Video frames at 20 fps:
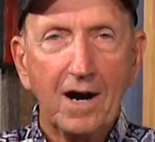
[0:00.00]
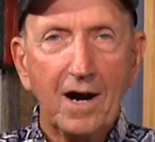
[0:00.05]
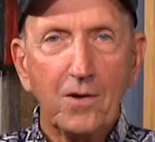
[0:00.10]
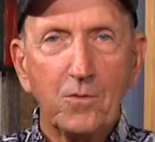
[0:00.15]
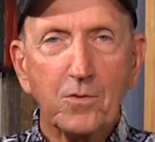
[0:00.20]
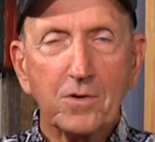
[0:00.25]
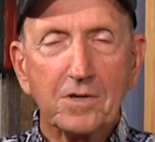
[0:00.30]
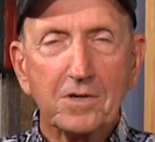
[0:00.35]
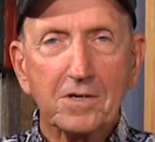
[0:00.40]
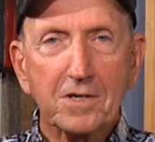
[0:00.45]
I
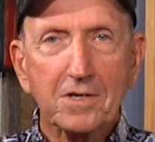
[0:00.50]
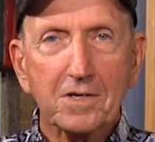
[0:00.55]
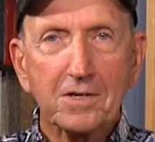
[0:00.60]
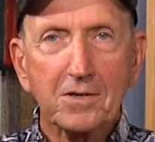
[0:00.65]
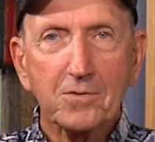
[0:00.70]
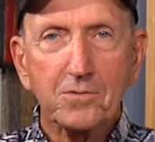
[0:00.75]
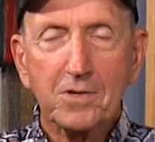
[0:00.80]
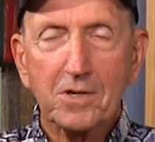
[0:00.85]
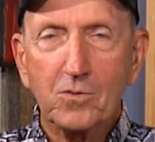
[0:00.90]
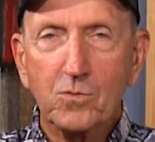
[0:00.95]
went looking
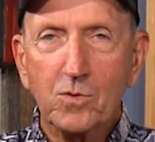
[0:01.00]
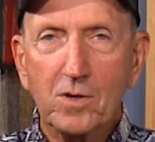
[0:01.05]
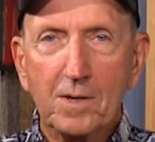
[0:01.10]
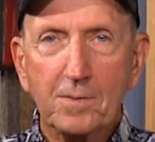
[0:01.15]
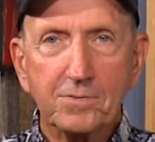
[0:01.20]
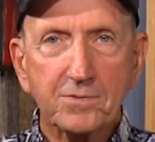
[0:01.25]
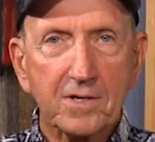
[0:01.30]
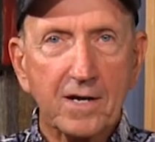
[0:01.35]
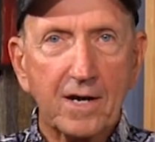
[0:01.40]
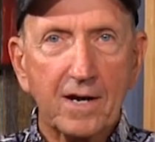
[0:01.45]
on their
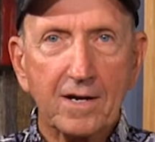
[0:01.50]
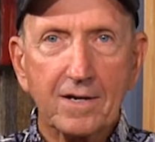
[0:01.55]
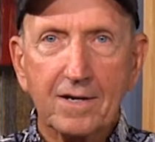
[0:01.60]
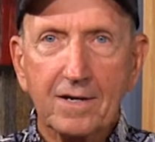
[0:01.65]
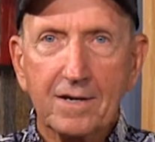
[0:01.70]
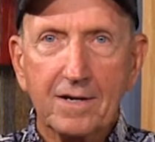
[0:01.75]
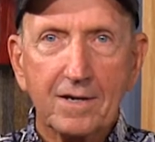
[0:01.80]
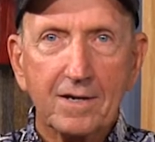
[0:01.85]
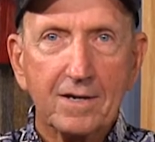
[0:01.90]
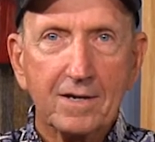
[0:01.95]
website,
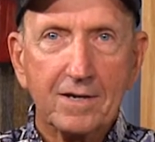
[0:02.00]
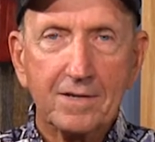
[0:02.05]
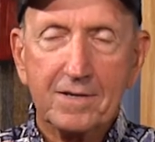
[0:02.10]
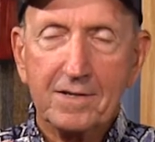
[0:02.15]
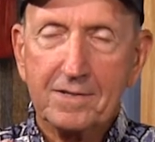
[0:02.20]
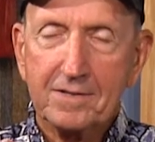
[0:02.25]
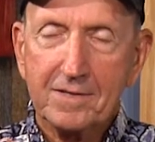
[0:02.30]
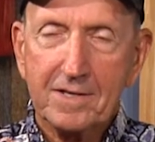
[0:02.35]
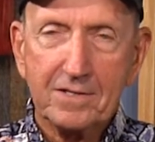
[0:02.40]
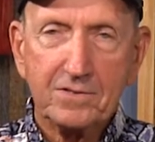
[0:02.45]
and
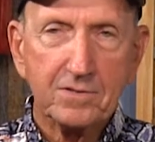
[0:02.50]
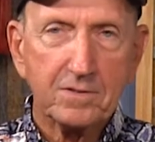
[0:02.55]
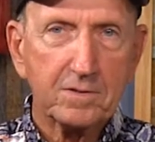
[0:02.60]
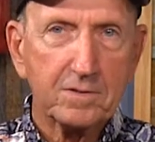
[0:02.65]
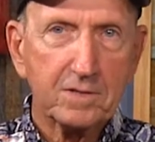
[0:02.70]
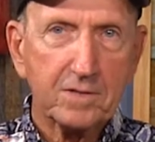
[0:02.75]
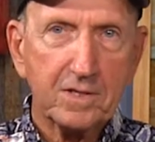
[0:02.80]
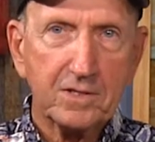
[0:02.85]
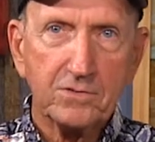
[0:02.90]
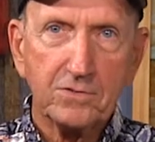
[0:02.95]
that, that's a
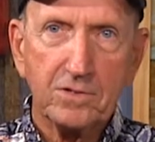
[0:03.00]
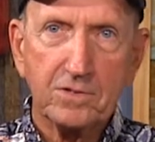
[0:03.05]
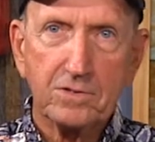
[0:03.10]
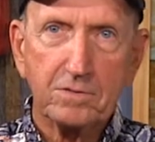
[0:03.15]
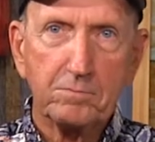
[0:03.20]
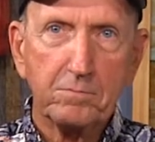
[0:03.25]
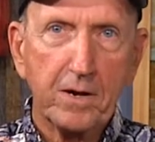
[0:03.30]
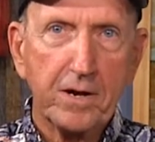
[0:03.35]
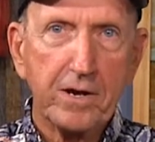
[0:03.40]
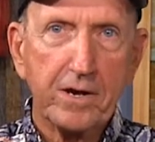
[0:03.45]
that's just
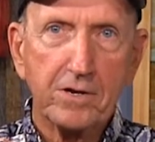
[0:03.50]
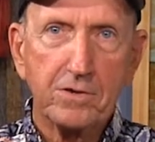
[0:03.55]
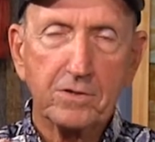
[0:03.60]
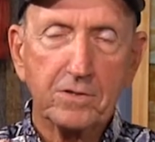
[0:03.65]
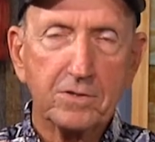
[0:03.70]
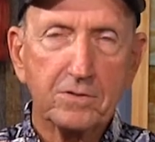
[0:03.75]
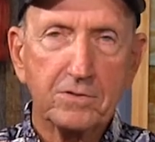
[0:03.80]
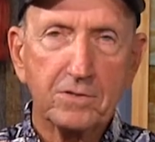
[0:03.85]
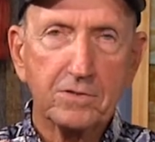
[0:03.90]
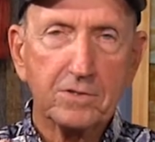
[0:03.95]
a bear.
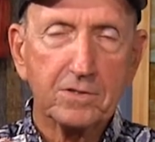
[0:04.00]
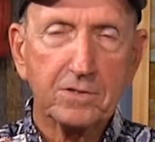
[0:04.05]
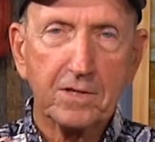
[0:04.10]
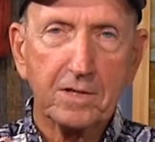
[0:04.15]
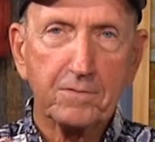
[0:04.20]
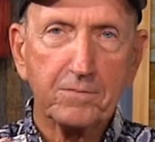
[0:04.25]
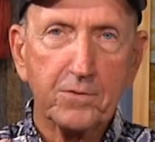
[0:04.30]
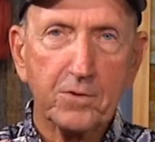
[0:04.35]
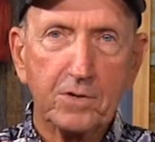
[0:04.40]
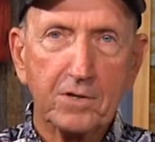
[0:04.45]
You, you just
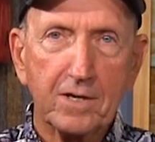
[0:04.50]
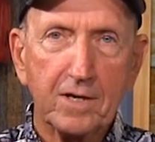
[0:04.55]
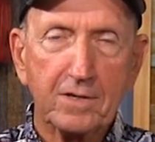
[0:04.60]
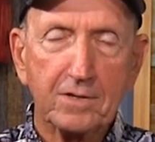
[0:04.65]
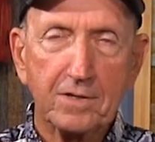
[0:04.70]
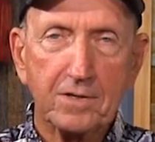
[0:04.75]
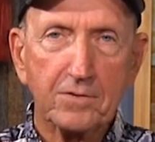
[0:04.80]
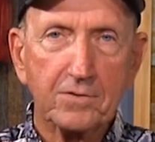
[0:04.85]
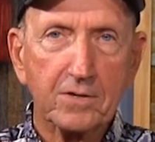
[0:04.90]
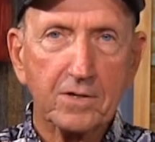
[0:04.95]
can't figure
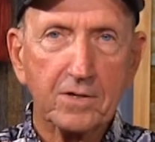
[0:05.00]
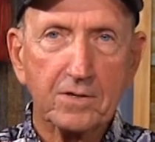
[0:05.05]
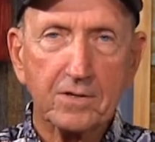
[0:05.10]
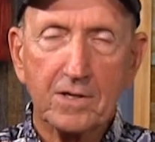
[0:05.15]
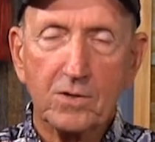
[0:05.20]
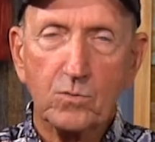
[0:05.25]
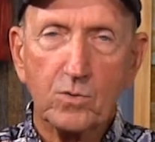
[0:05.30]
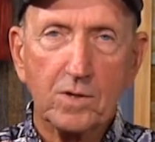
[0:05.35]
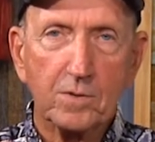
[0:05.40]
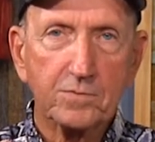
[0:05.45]
out anything on
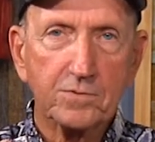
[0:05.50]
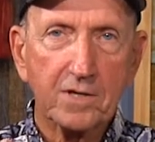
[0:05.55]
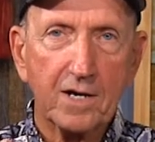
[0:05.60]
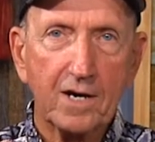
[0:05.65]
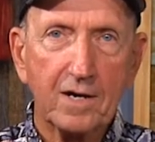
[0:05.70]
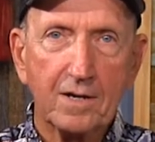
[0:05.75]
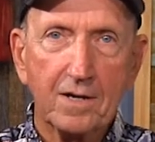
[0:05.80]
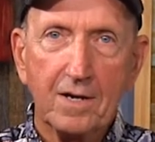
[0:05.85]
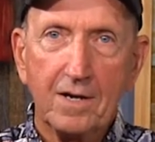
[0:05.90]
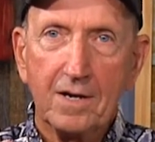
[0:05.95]
that
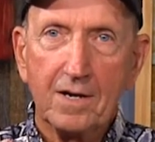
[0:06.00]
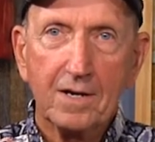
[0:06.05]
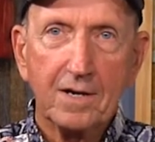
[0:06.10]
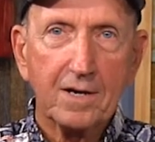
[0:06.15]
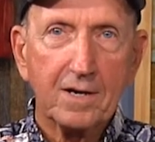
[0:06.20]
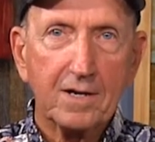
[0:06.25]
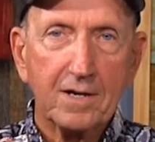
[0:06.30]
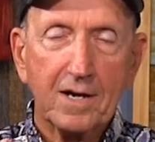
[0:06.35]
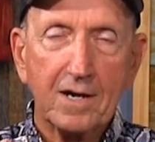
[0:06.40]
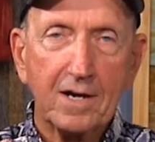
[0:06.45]
website.
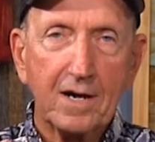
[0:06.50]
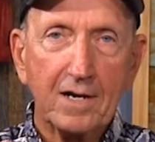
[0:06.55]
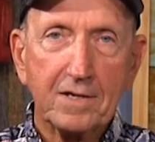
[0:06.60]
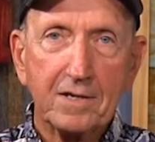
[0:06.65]
And I, I